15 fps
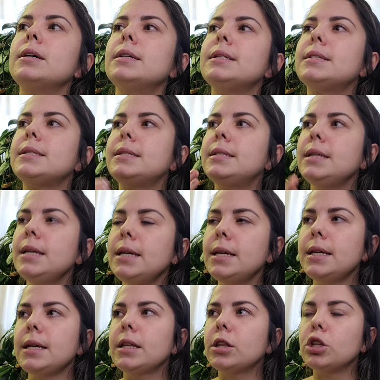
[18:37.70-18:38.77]

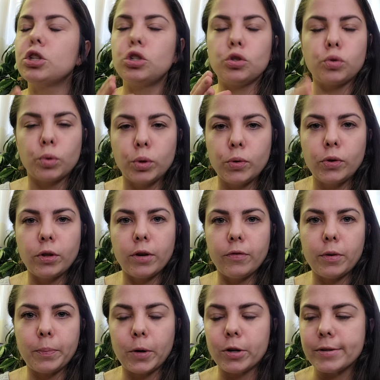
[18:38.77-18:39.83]
see the truth of a
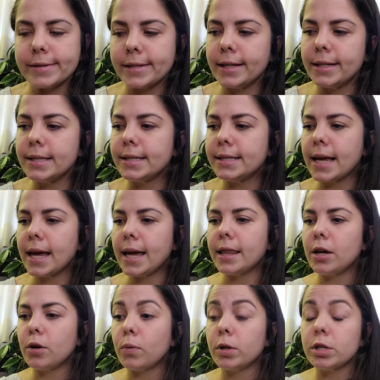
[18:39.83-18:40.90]
person, say
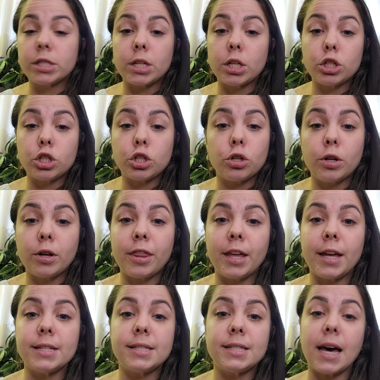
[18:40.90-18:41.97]
there was certain
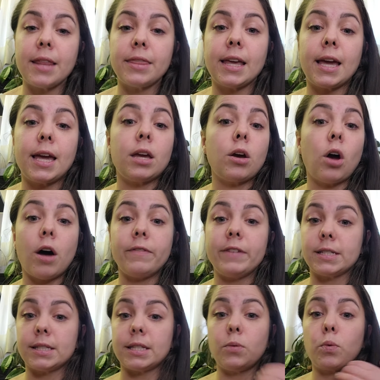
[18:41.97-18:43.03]
things that they
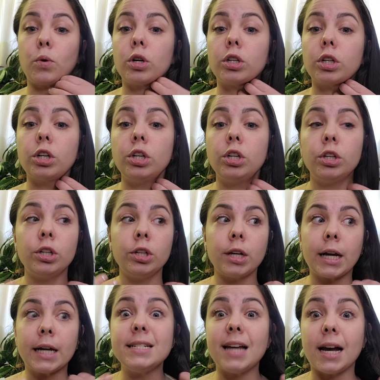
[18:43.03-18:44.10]
obviously weren't
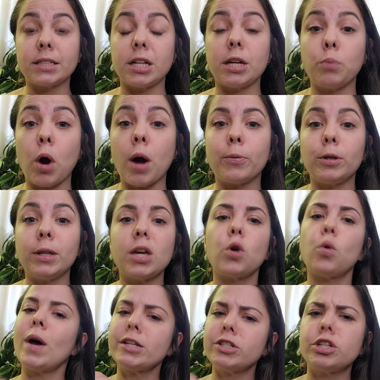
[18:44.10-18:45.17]
conducting properly,
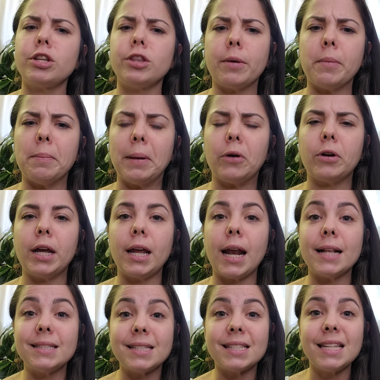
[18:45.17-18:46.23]
question them about it
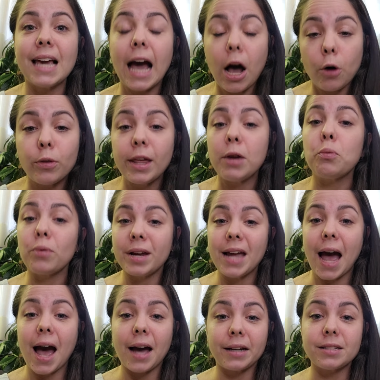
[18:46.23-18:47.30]
and see how they
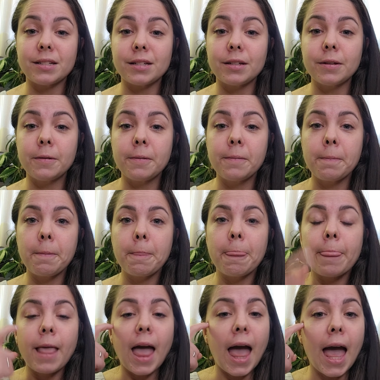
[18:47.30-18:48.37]
react.
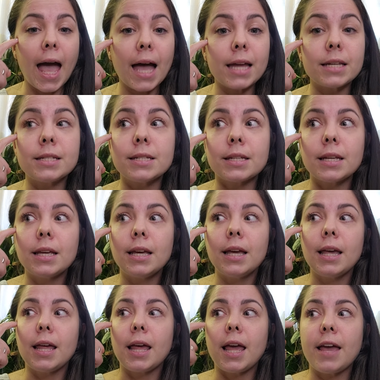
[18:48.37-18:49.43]
And
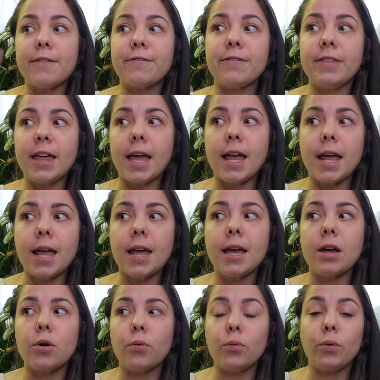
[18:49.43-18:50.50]
if they
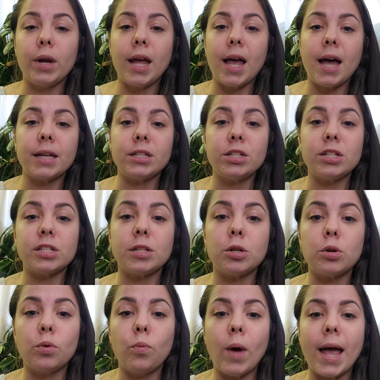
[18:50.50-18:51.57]
react in a
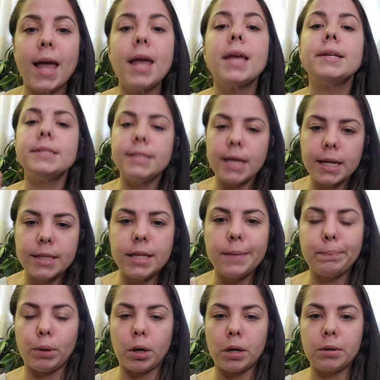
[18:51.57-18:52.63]
certain way, dig
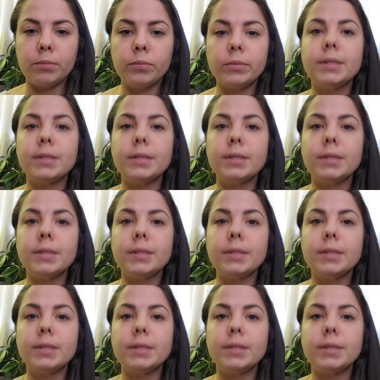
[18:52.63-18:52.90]
deeper,